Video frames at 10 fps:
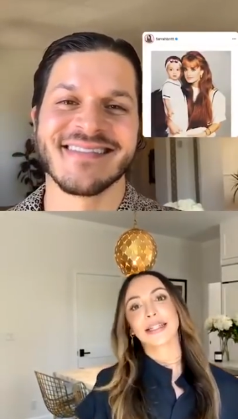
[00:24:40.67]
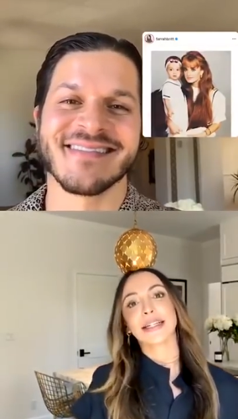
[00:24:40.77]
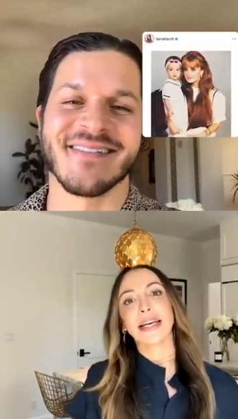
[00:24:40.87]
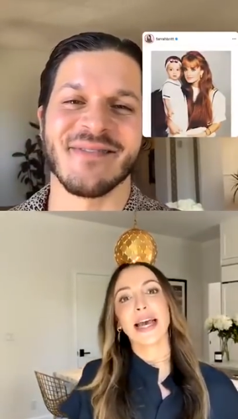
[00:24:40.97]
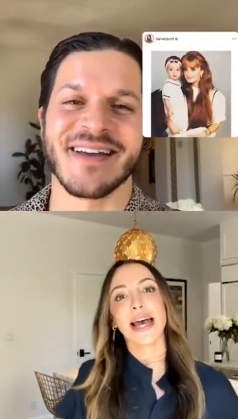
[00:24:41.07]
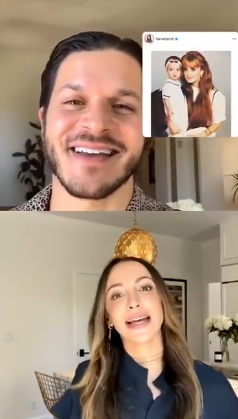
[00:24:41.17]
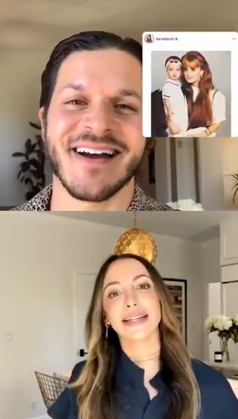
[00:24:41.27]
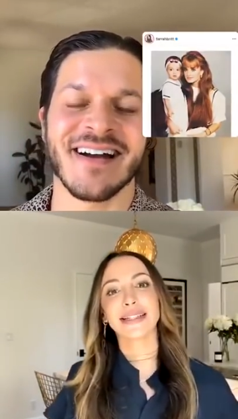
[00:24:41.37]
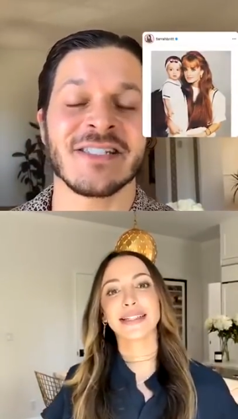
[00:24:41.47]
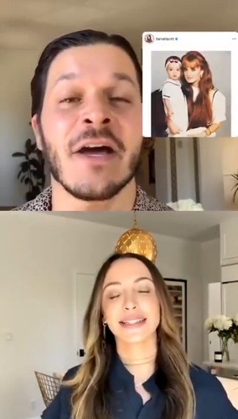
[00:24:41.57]
Speaker 1: Oh my
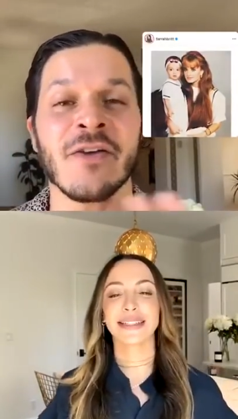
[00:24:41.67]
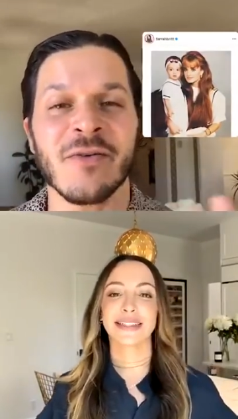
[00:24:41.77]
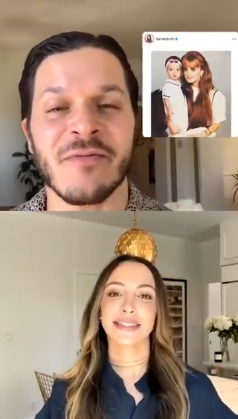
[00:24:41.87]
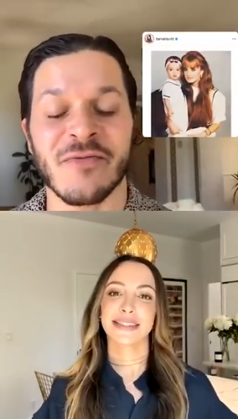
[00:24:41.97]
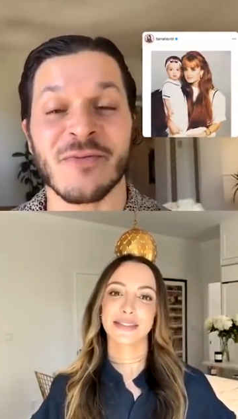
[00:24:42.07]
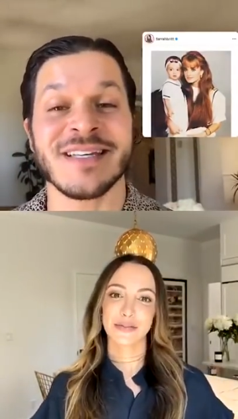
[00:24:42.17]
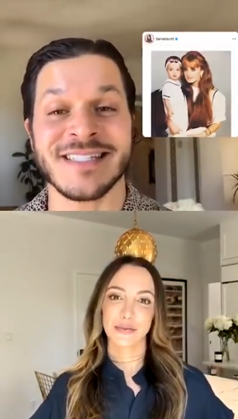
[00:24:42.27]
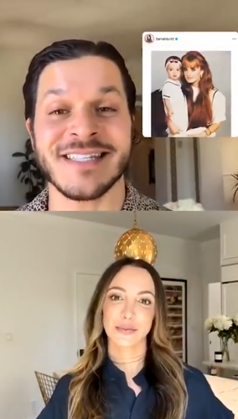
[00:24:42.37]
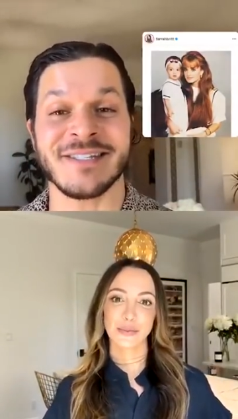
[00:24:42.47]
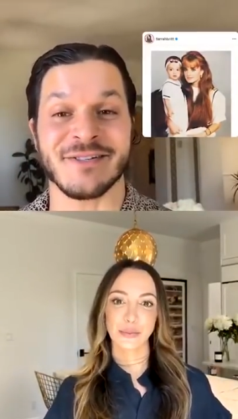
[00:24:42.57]
and god! Now you have three
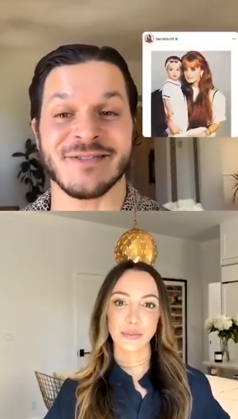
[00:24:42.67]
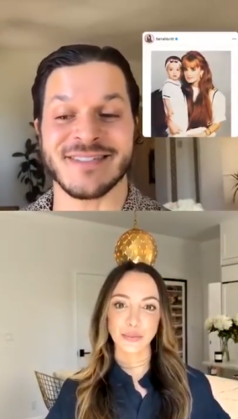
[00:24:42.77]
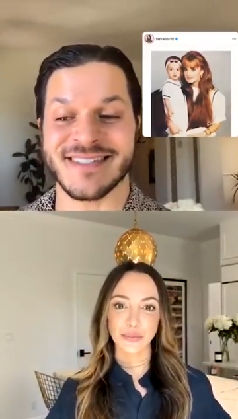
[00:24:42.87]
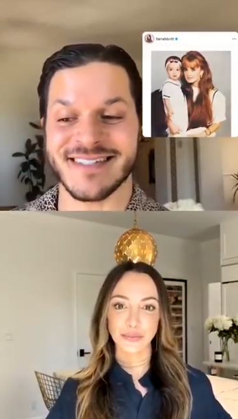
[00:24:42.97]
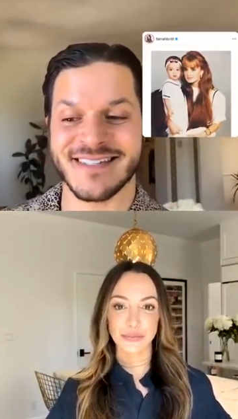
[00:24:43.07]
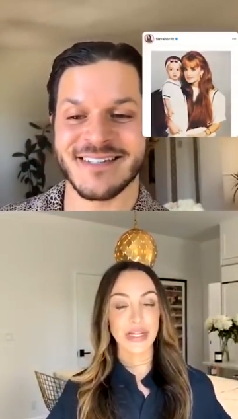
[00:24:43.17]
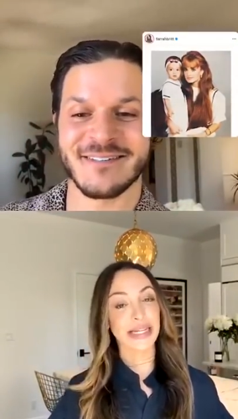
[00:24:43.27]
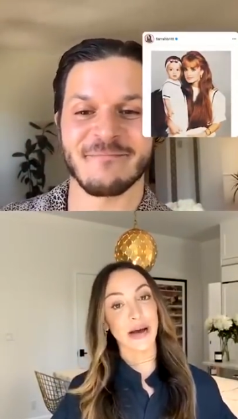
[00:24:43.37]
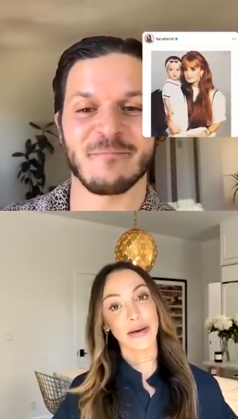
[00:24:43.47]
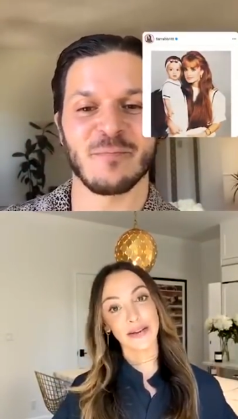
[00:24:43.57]
sisters.
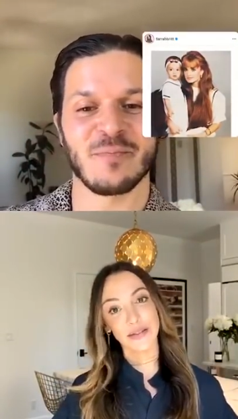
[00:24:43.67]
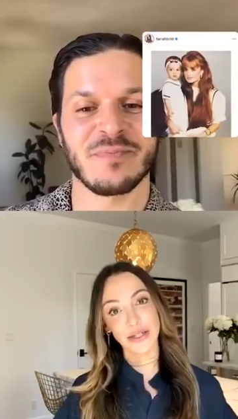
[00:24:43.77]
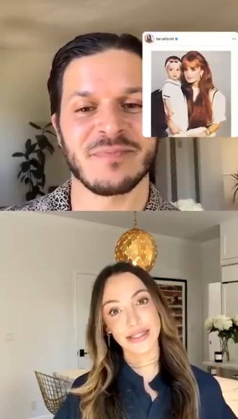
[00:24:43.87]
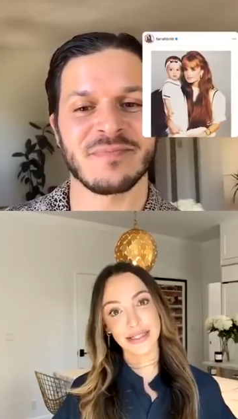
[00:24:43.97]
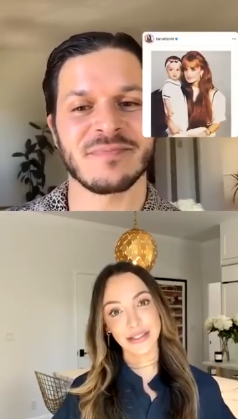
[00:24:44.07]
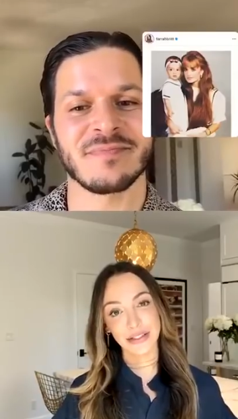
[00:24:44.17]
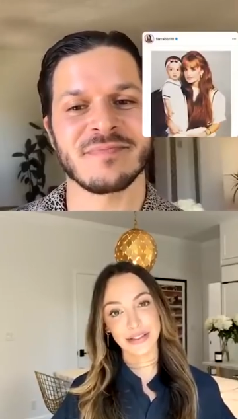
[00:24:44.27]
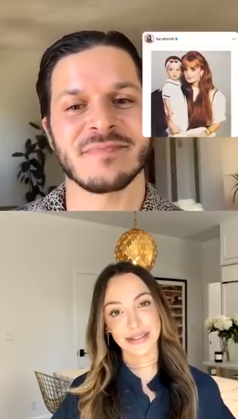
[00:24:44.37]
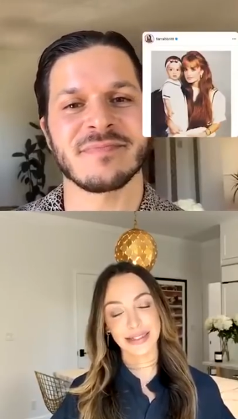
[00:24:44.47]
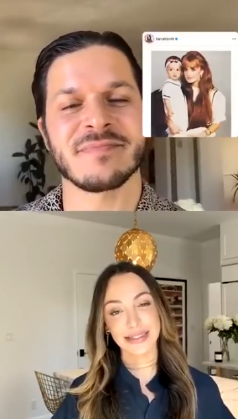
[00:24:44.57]
Now I have three
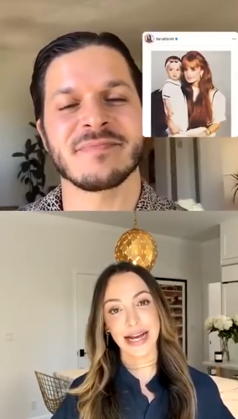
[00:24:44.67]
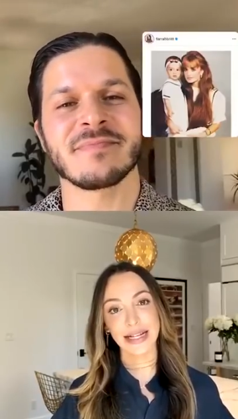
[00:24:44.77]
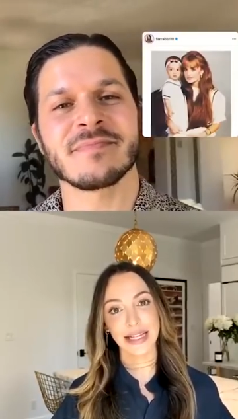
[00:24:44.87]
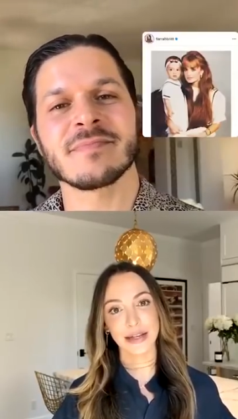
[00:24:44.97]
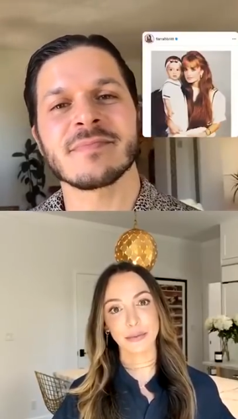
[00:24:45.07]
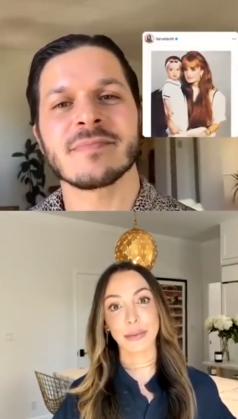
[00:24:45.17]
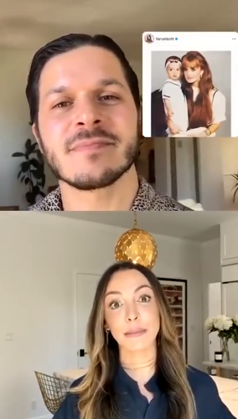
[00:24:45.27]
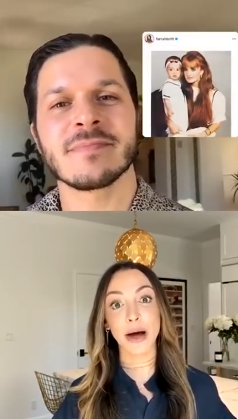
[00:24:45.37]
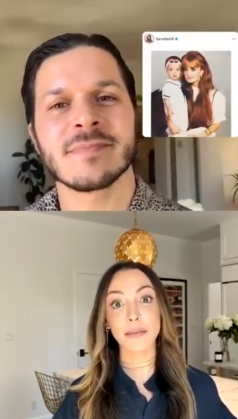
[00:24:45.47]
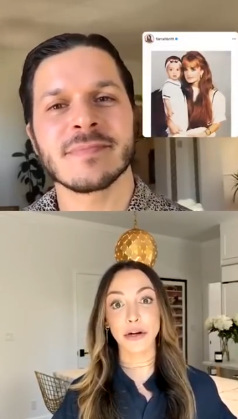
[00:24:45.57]
sisters exactly. But my
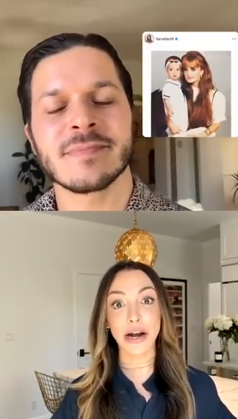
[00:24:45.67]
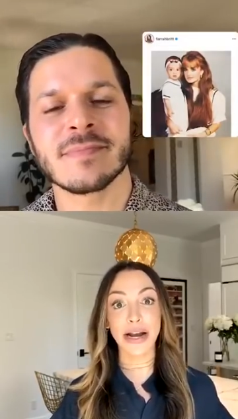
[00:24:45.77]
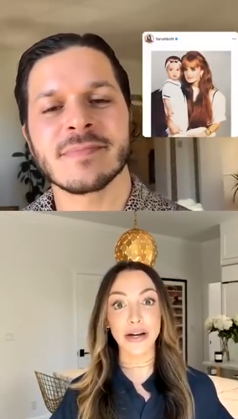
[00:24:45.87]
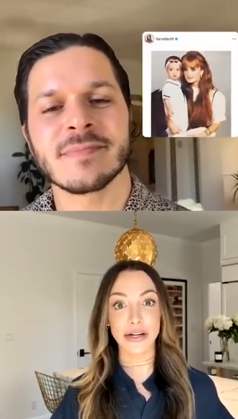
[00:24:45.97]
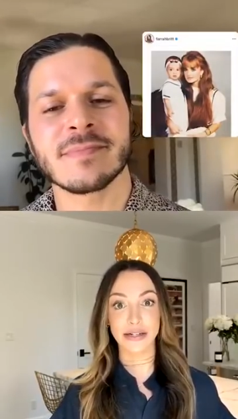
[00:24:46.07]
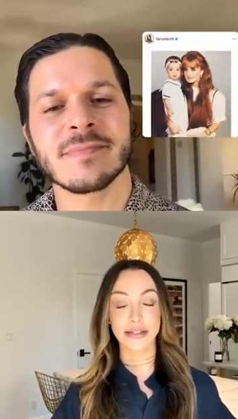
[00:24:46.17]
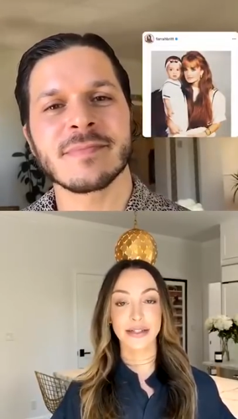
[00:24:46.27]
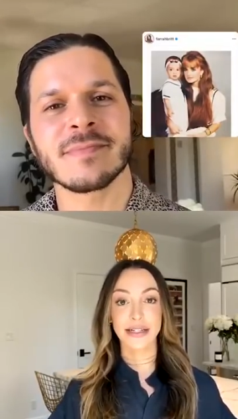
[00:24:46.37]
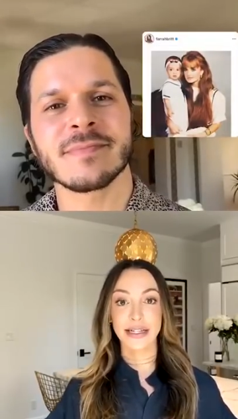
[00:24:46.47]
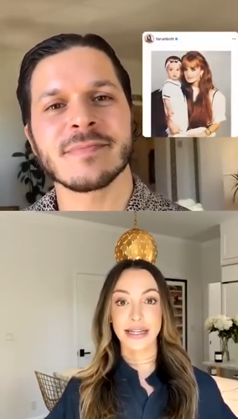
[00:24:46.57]
mom, her hair,
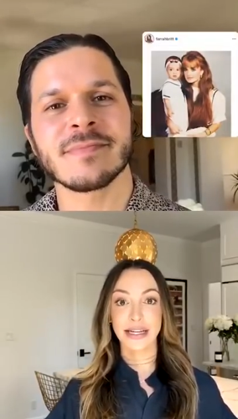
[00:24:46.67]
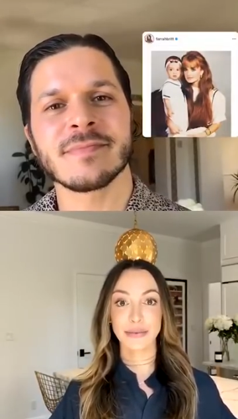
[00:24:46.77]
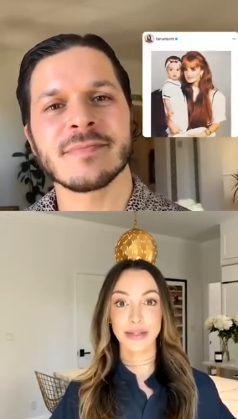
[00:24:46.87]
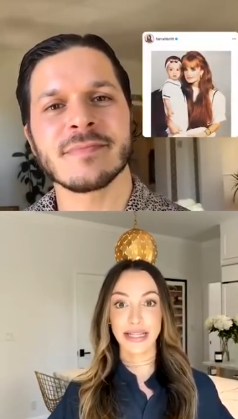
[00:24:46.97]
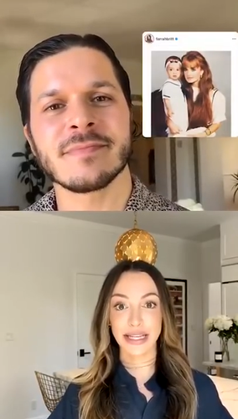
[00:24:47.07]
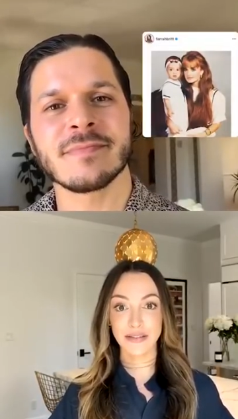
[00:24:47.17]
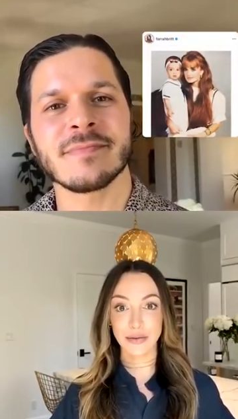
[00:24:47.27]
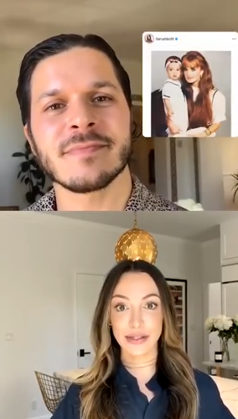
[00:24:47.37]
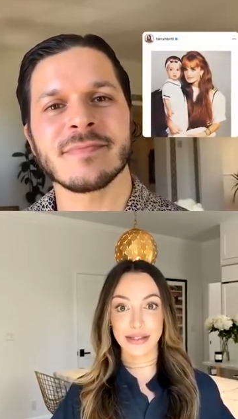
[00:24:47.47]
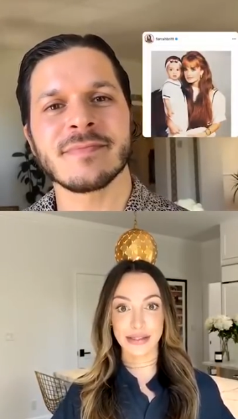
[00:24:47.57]
can you believe it
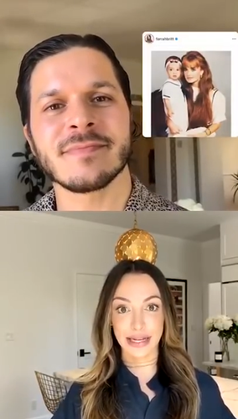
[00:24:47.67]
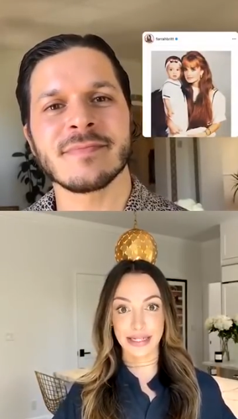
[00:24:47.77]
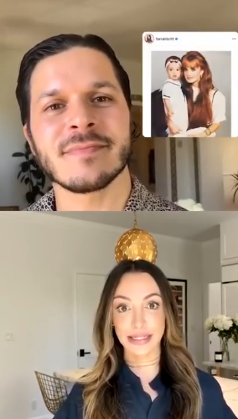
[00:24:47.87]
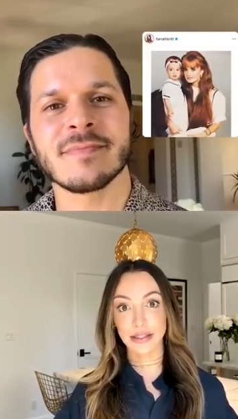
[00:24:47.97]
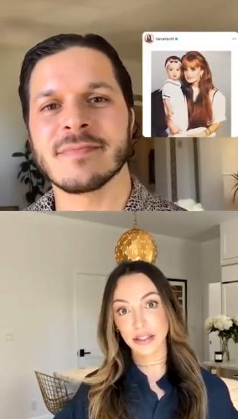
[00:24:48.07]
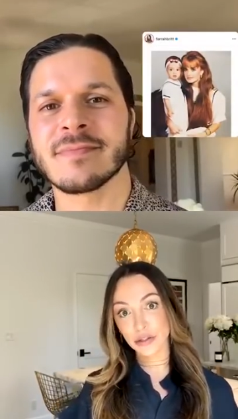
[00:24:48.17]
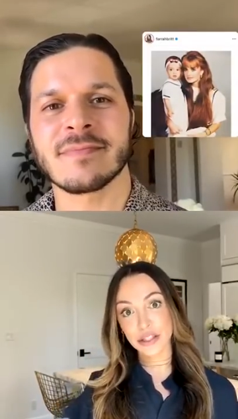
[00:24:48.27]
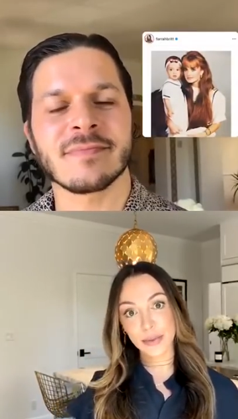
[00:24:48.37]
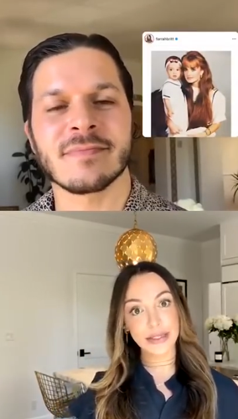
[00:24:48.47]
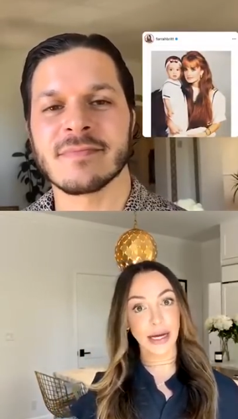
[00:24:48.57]
was like it used
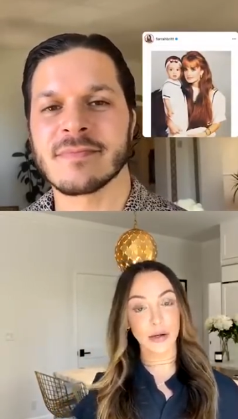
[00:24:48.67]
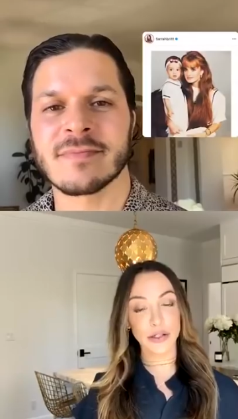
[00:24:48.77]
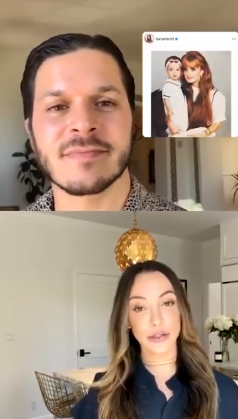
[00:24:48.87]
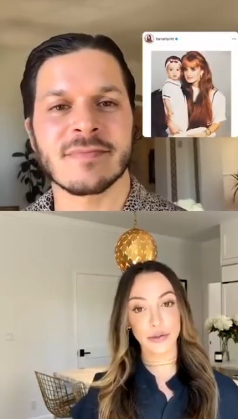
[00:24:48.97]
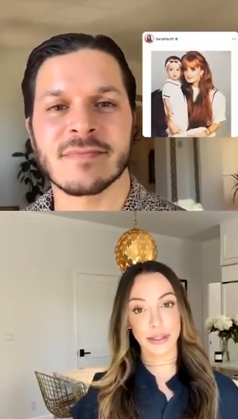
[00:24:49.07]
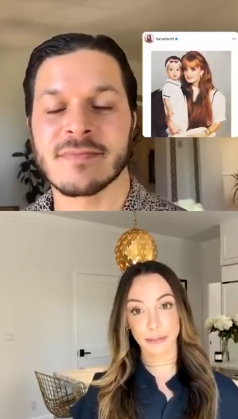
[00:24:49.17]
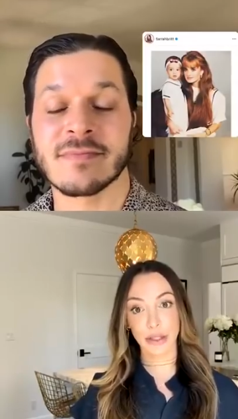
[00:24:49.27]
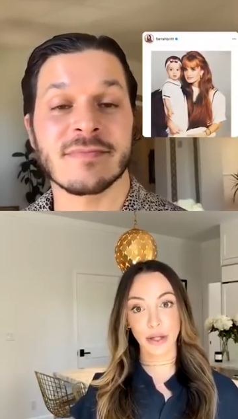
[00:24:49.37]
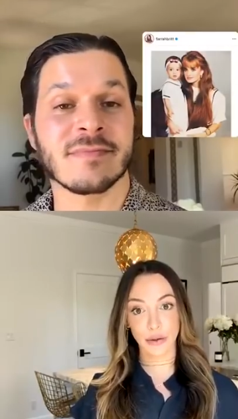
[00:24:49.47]
to be down to like below